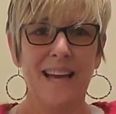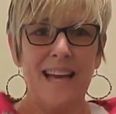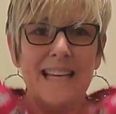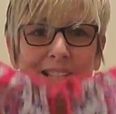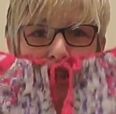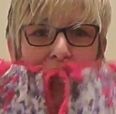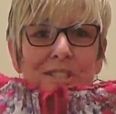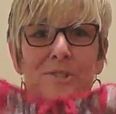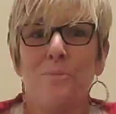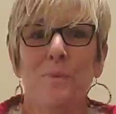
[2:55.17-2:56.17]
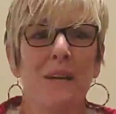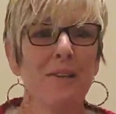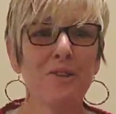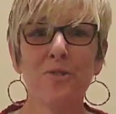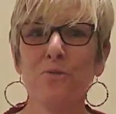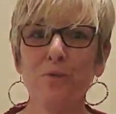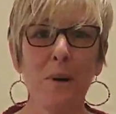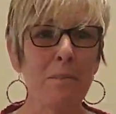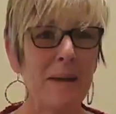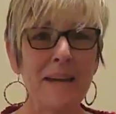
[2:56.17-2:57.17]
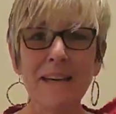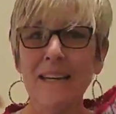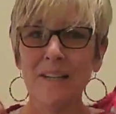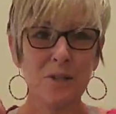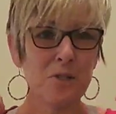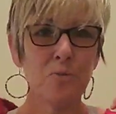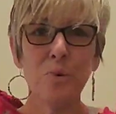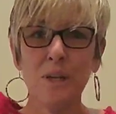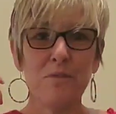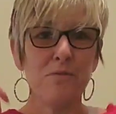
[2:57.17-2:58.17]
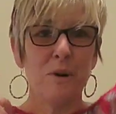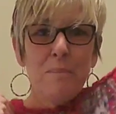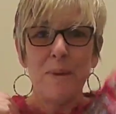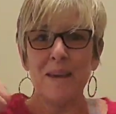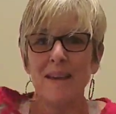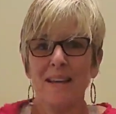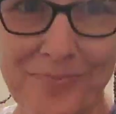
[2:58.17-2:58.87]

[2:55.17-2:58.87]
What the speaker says: It's just too big, too frumpy. It looks really frumpy.